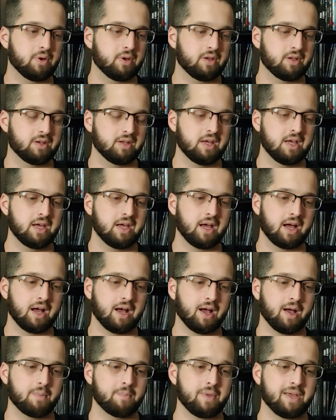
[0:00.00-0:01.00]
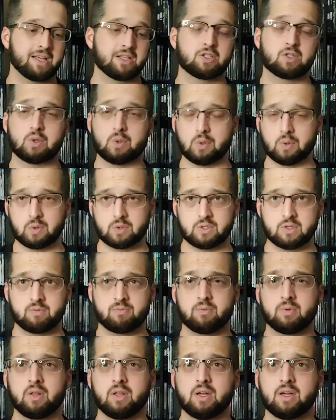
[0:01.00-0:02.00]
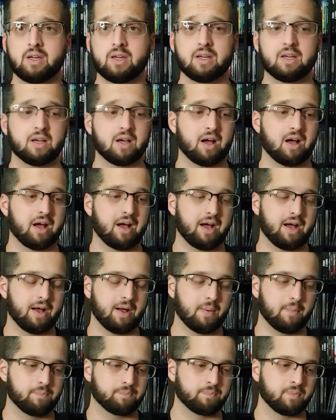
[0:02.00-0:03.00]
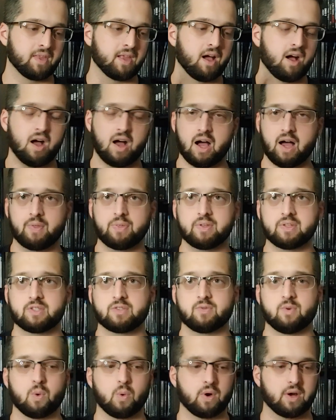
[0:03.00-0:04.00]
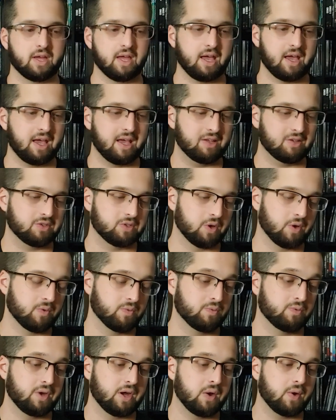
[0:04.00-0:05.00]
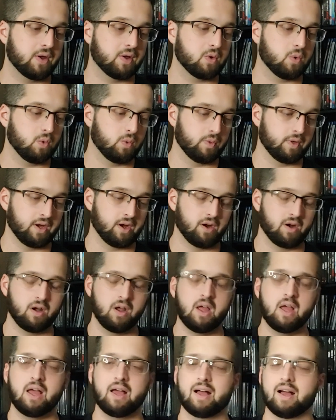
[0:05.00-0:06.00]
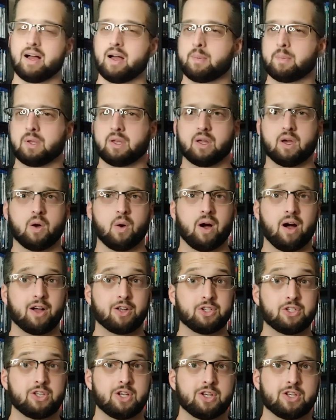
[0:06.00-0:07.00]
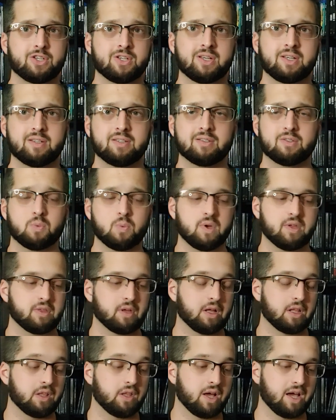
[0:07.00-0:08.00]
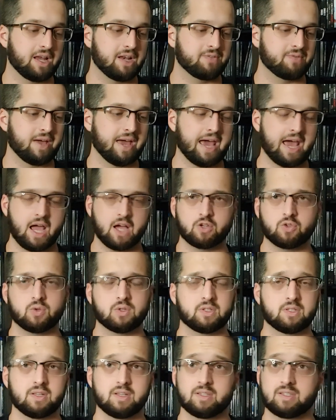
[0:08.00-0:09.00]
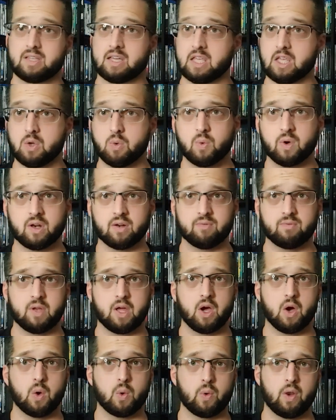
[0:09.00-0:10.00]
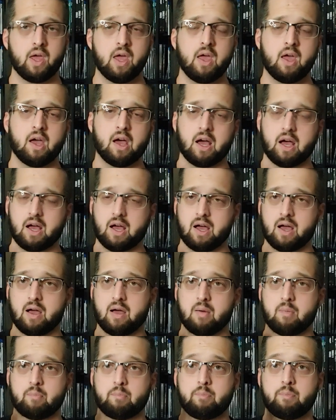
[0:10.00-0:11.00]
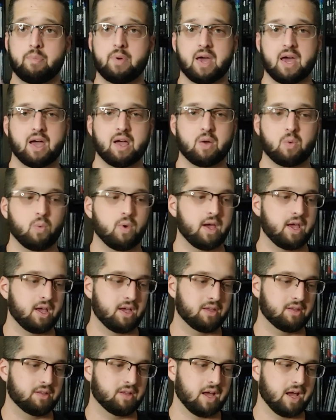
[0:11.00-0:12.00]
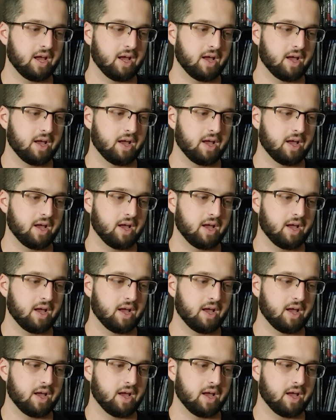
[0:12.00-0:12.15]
put exclusively on this 4K. So very cool there. You know, auditions with a lot of actresses that you would have known back when